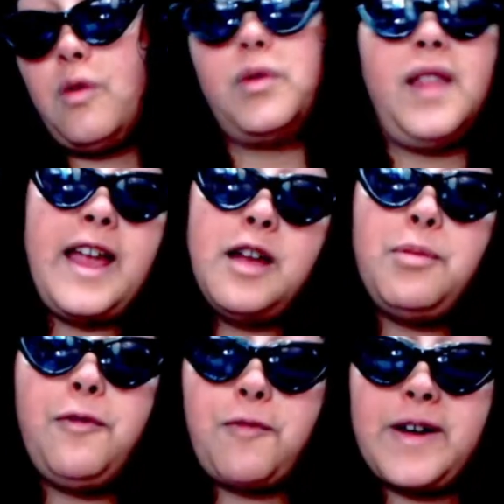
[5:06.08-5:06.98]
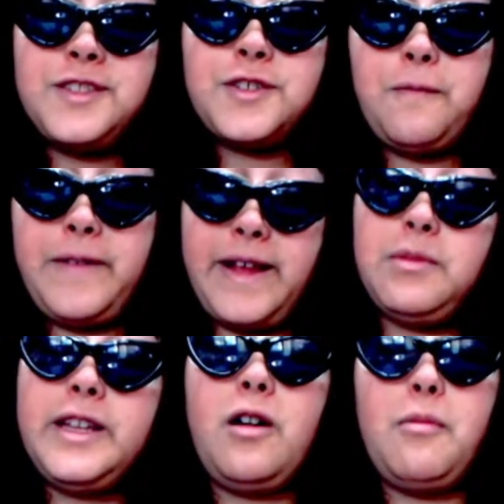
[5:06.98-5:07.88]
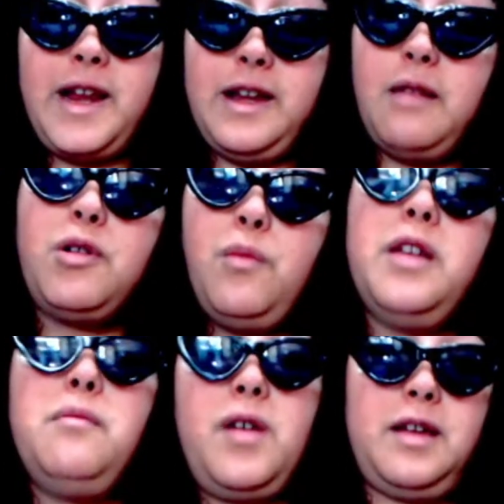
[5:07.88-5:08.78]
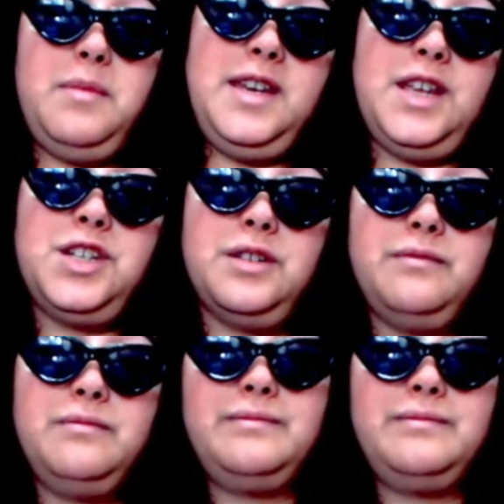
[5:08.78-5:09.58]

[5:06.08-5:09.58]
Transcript: Reliable friends or family are my #1 recommendation.